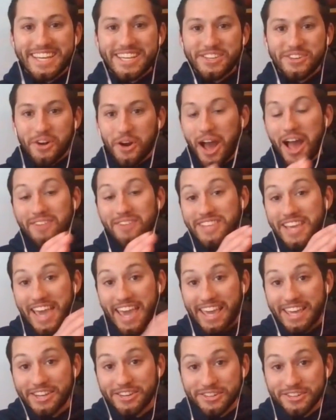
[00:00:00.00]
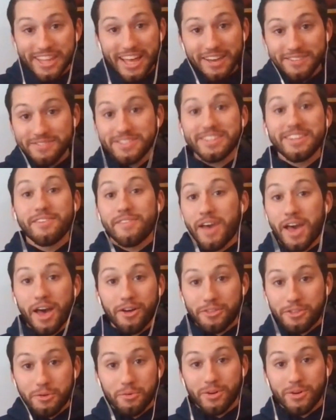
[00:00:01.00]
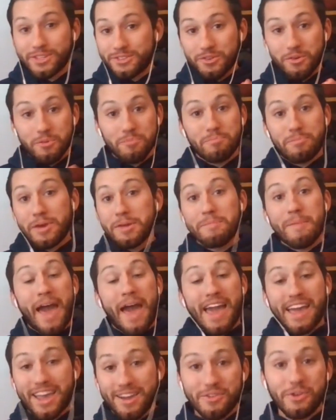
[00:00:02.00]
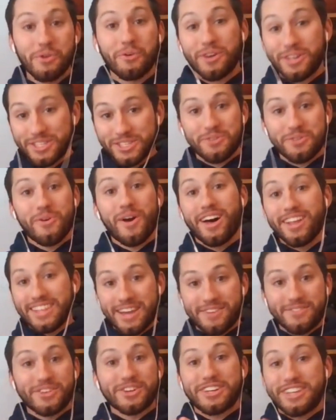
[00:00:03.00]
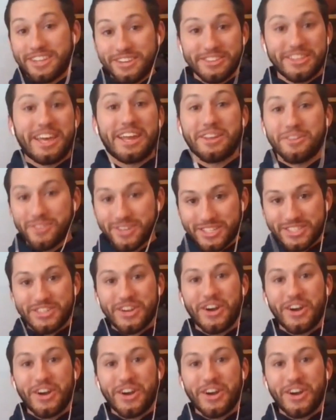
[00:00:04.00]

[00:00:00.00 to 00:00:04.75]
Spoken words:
you don't have to hate your life to live a healthy one. So Big Mac every once in a while never killed anyone. So